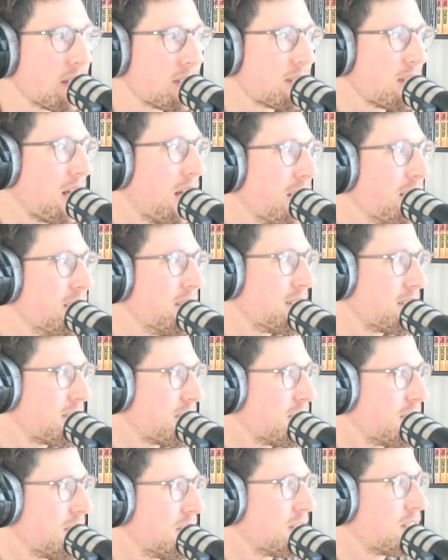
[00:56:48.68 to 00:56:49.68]

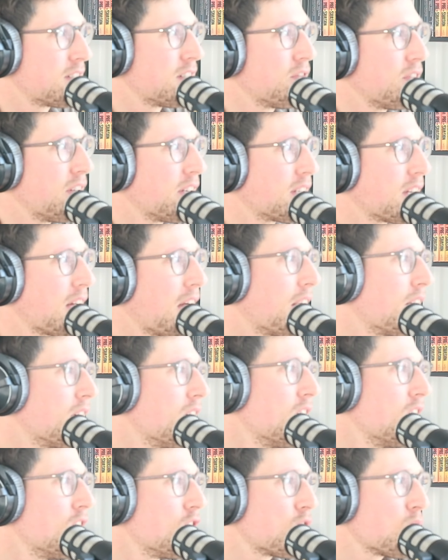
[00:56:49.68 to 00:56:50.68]
science and stuff like that.
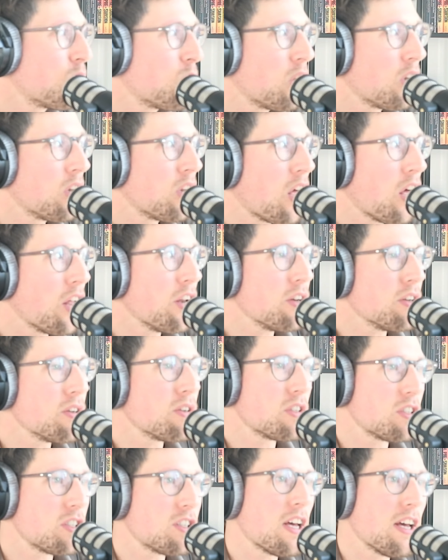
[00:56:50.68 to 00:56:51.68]
So a lot of
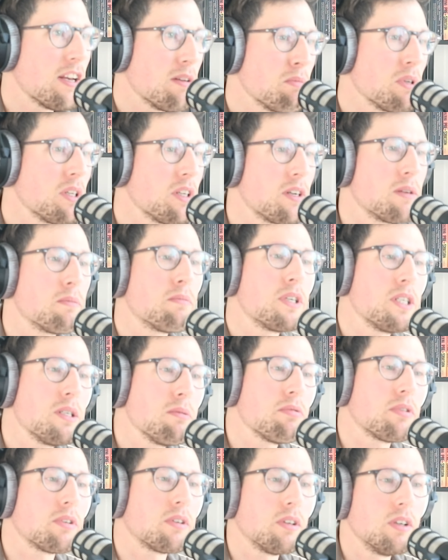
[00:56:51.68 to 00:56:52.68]
those 10 million
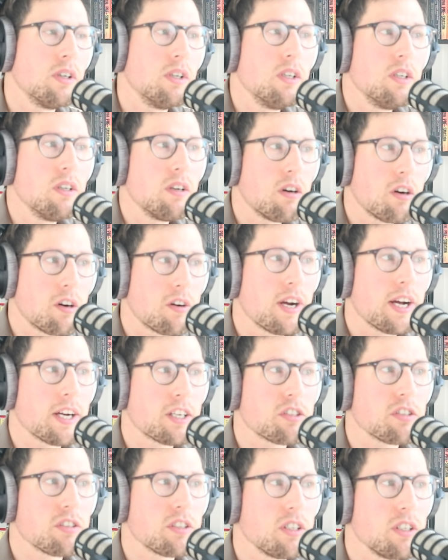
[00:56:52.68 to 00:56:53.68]
people are
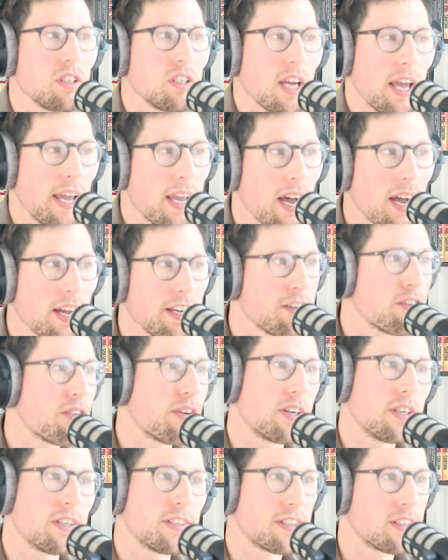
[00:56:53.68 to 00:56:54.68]
actually AI
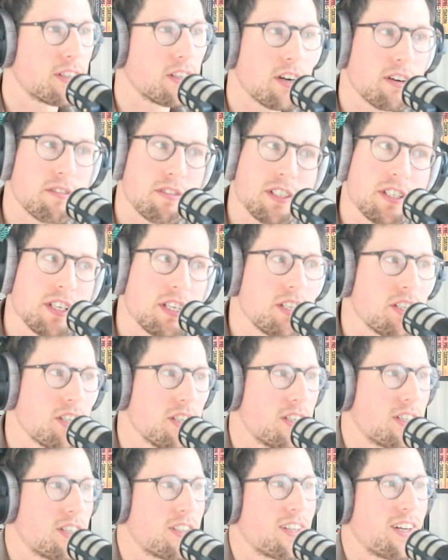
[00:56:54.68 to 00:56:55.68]
trainers and
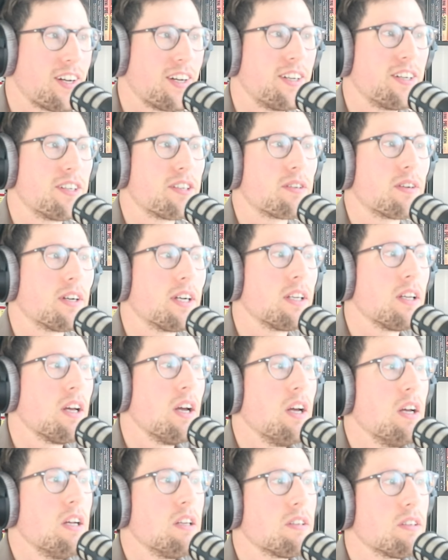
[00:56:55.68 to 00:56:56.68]
conversation designers, right?
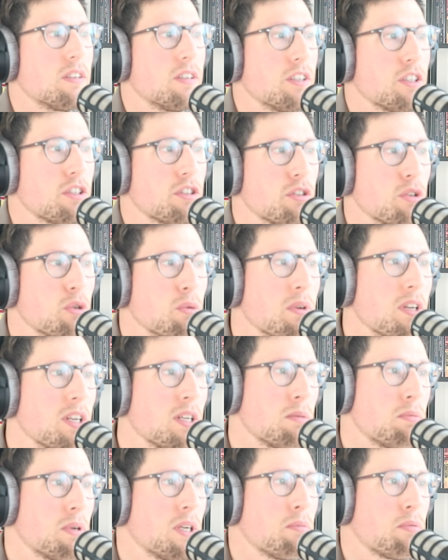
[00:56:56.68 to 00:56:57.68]
So there's so
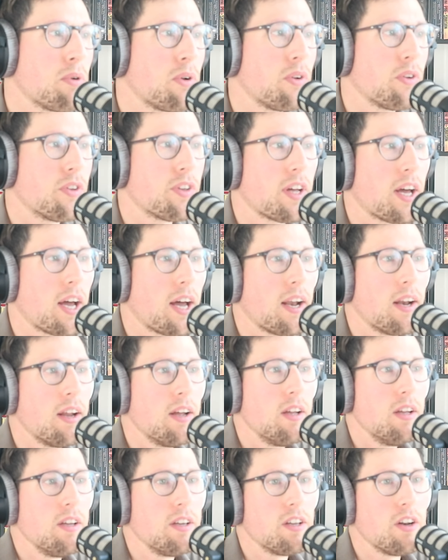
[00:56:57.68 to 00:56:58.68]
many people that
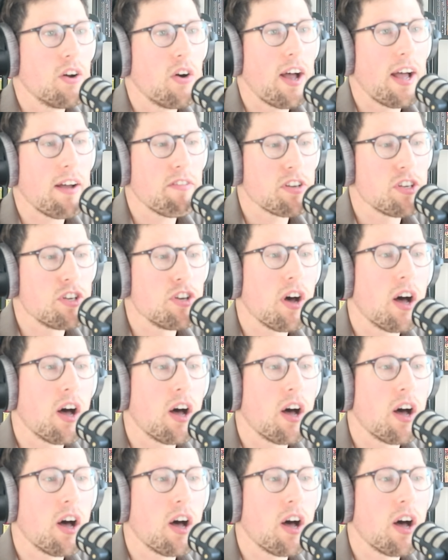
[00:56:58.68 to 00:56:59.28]
have a